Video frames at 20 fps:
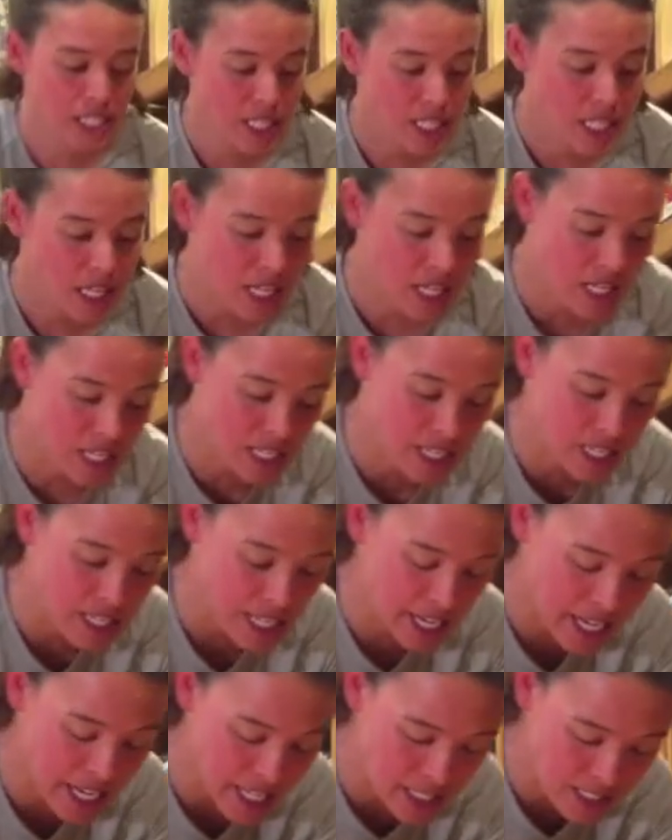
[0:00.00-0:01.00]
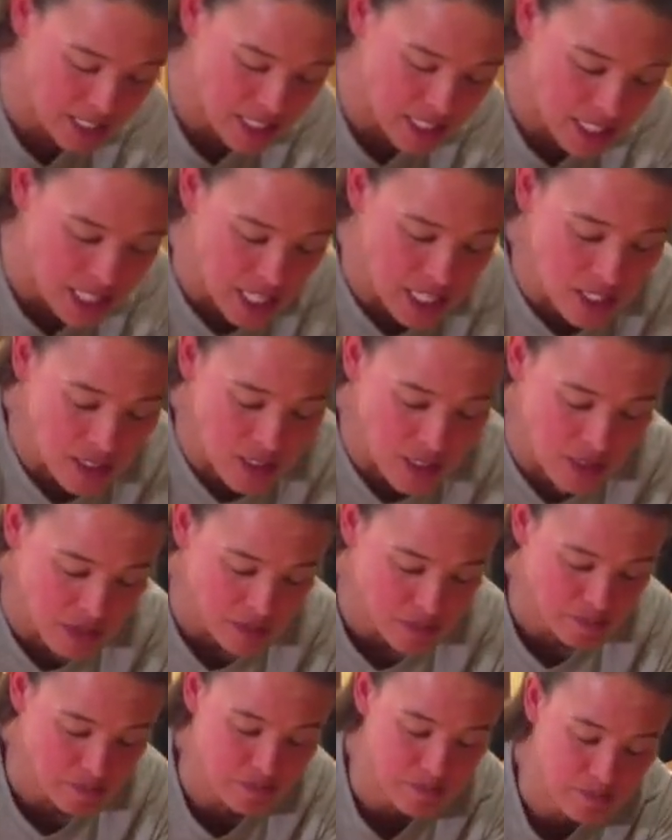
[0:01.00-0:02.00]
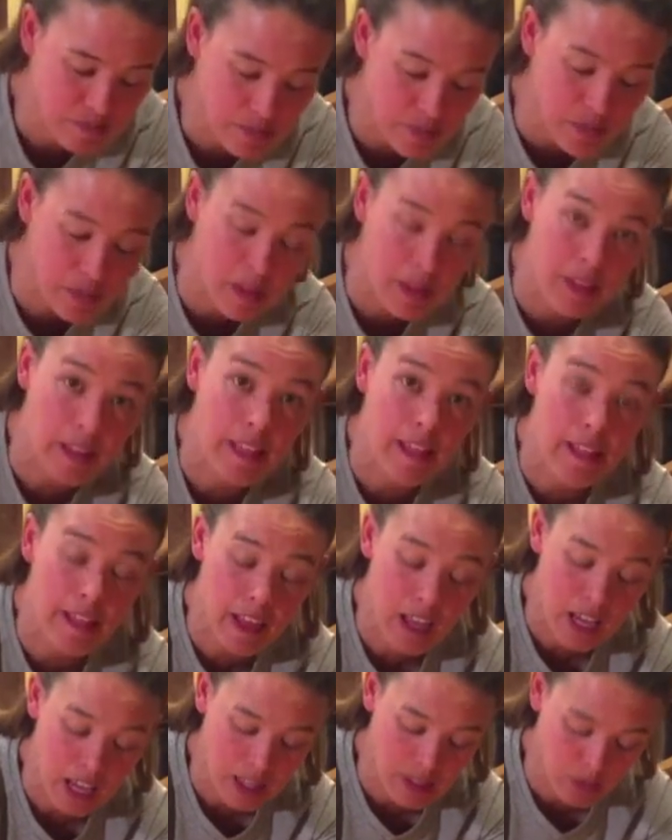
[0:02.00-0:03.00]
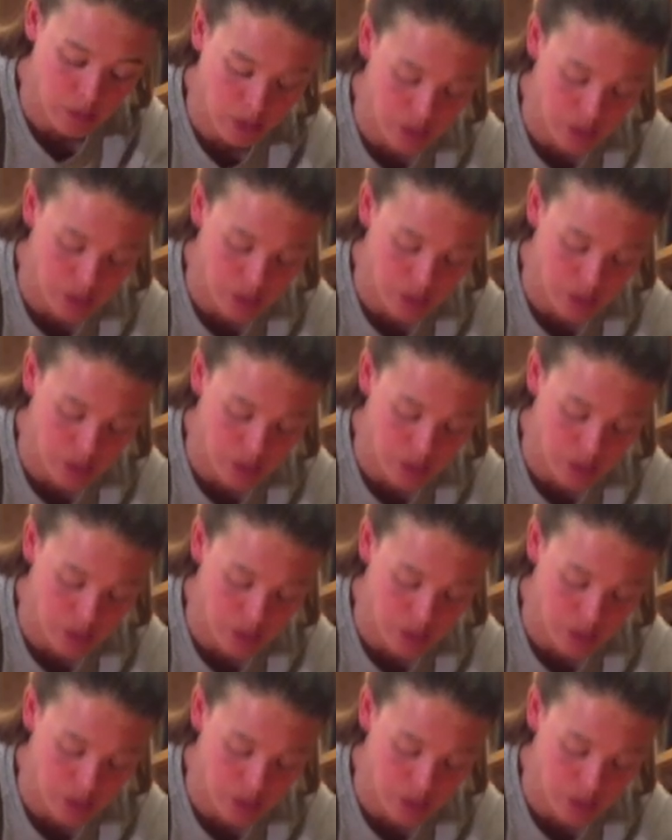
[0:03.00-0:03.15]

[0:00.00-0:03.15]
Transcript: hands and knees. Then we're going